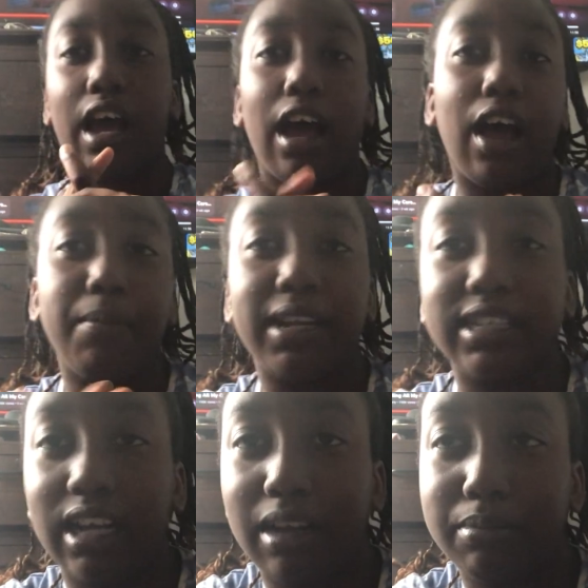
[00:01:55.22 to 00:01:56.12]
how many
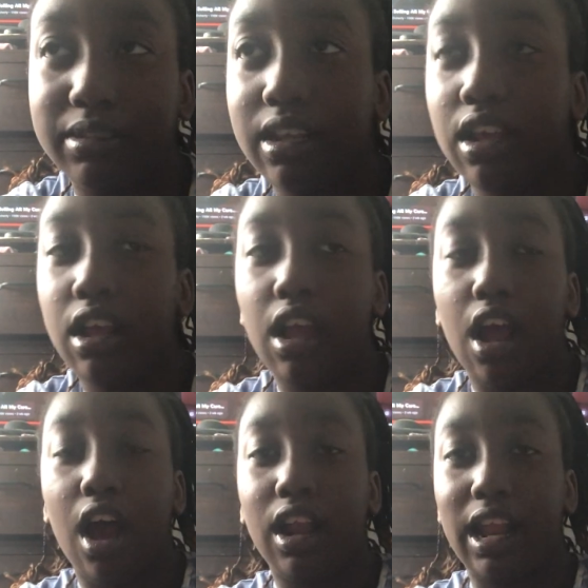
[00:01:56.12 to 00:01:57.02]
times
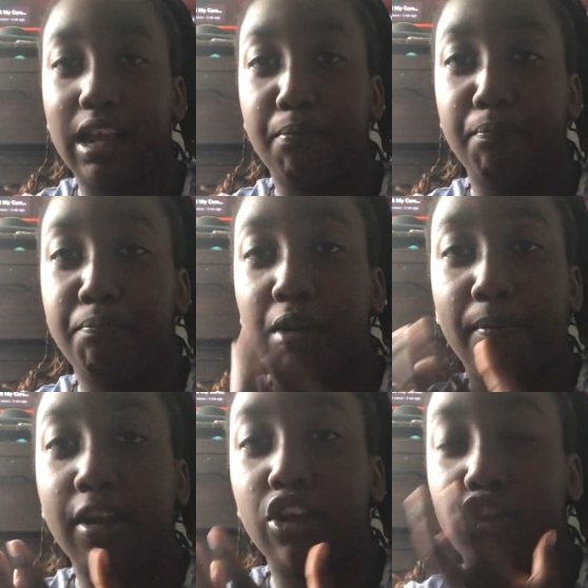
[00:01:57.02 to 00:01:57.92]
I like blow
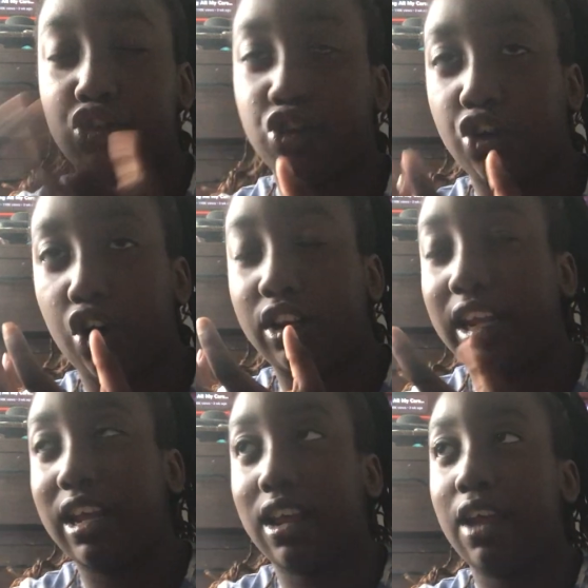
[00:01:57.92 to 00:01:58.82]
my nose so hard, like
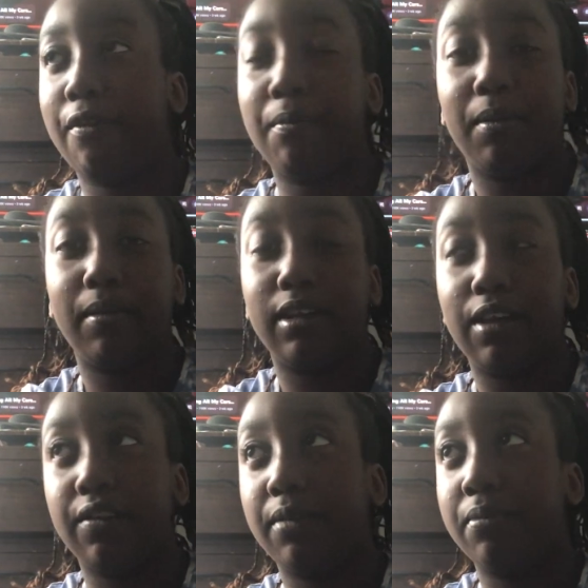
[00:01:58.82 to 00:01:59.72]
if I blow my
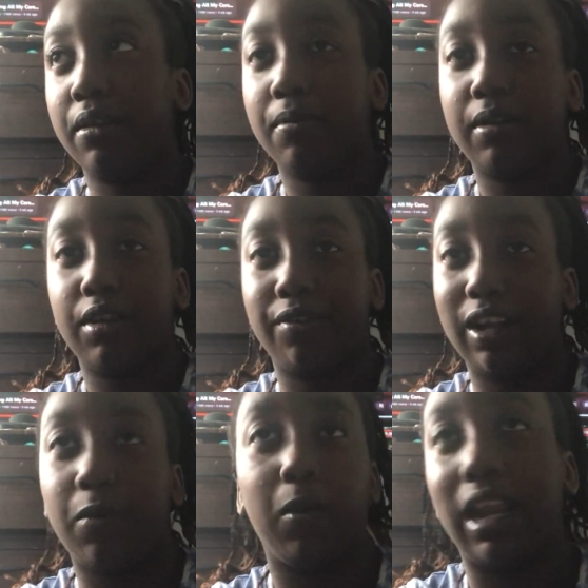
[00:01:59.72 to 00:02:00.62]
if I blow my nose for
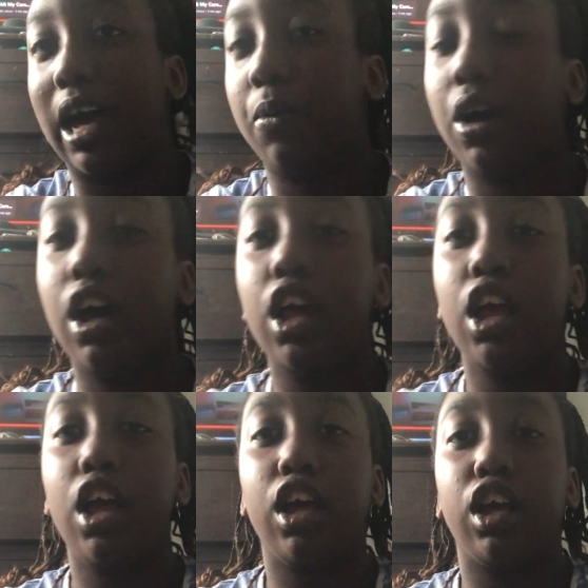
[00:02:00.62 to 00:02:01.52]
like one hour,
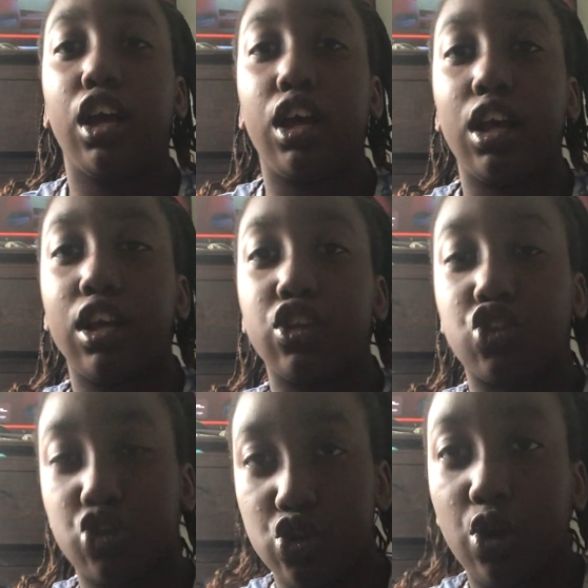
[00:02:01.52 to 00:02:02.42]

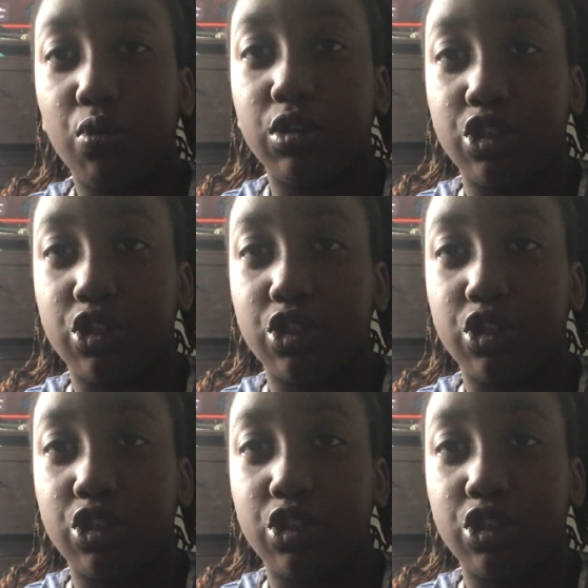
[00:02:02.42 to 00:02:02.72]
snot will